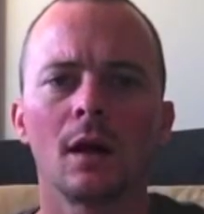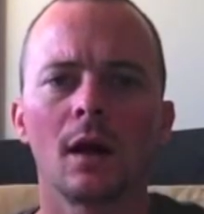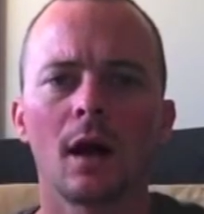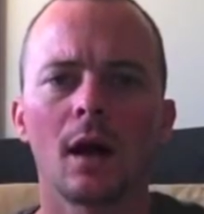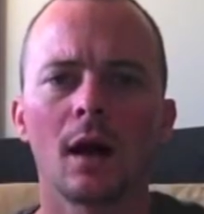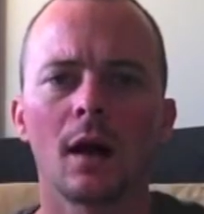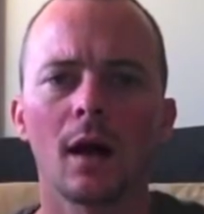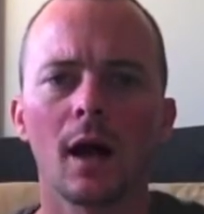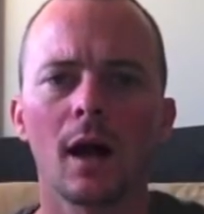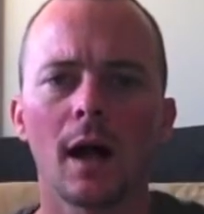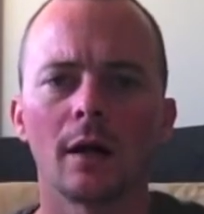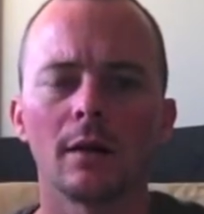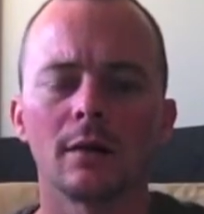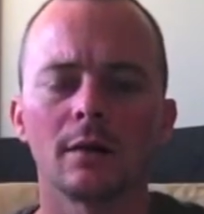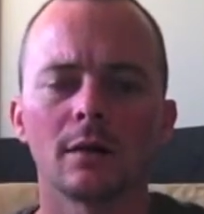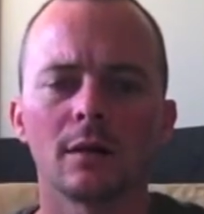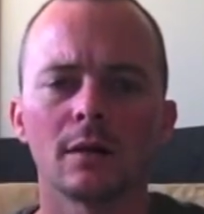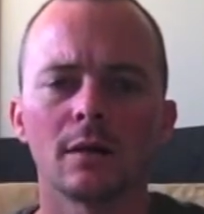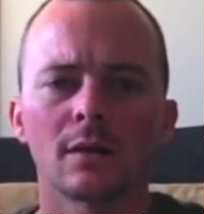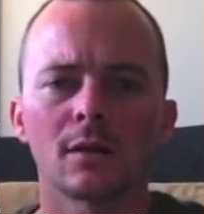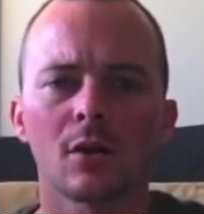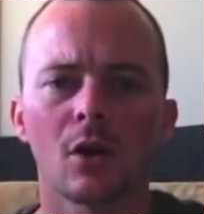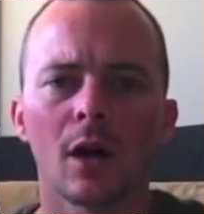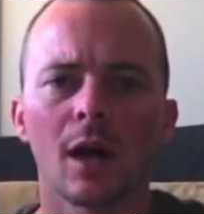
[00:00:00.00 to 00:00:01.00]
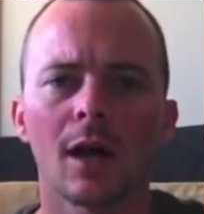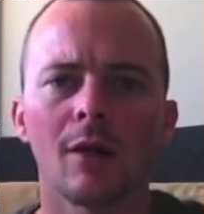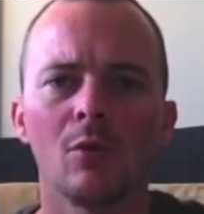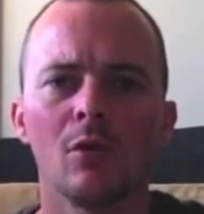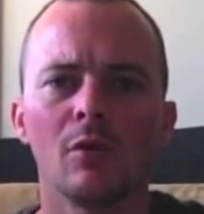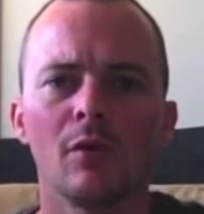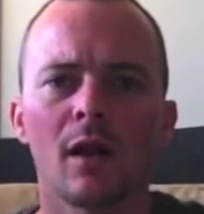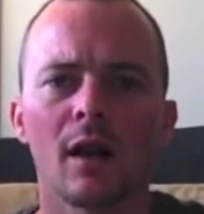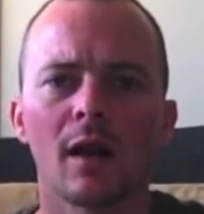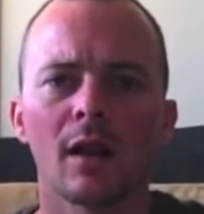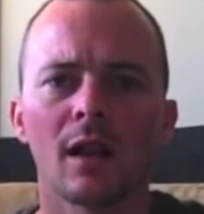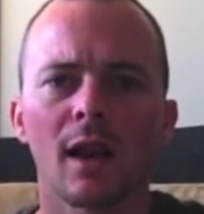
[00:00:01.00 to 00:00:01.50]
All right, let's go ahead and move
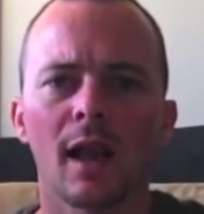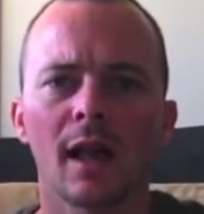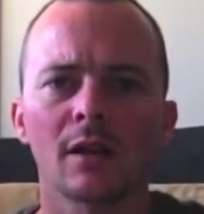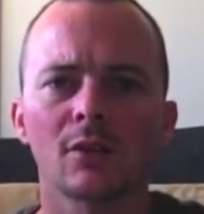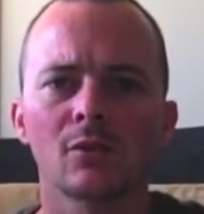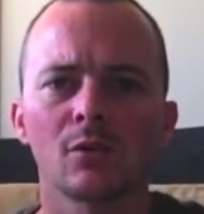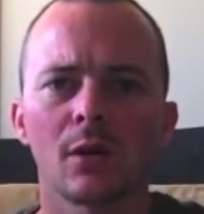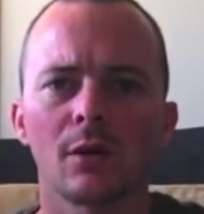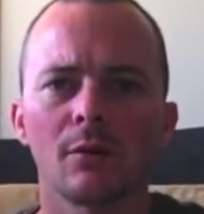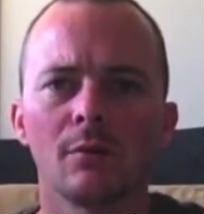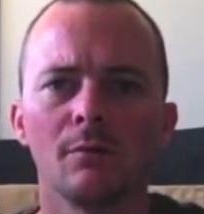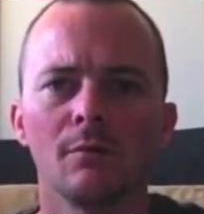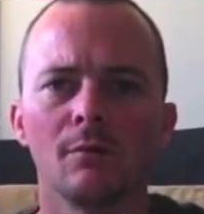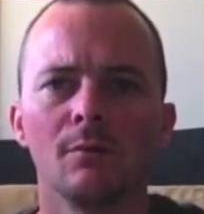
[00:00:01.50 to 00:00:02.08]
on to the next one.